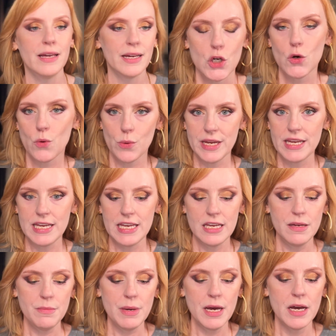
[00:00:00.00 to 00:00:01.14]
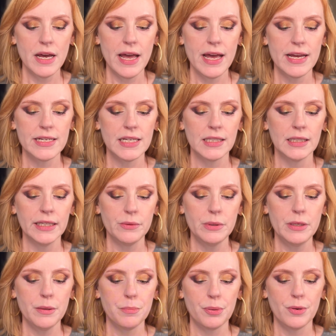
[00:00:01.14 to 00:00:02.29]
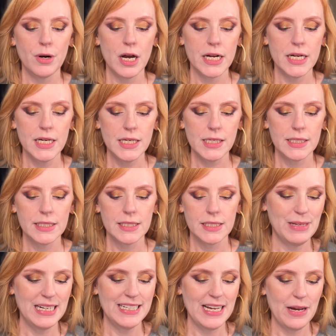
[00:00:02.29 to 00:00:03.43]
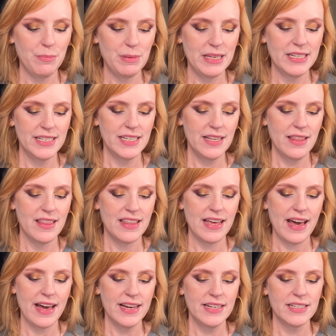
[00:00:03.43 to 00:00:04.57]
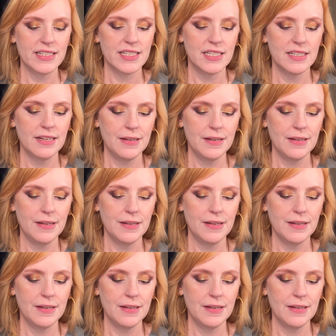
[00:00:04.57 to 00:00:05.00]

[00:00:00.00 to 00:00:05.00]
cream and liquid products. I'm going to tap into that.